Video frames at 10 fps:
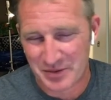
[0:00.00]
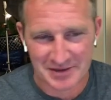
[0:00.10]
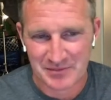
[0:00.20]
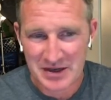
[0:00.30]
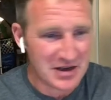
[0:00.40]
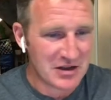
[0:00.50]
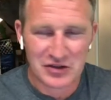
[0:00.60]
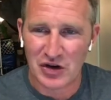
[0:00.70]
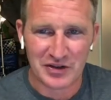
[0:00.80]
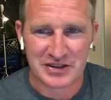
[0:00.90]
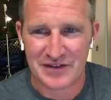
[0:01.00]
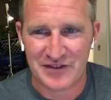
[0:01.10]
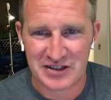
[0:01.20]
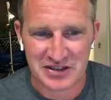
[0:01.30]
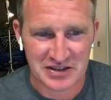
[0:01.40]
But totally
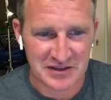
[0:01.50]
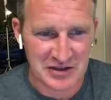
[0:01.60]
sufficient if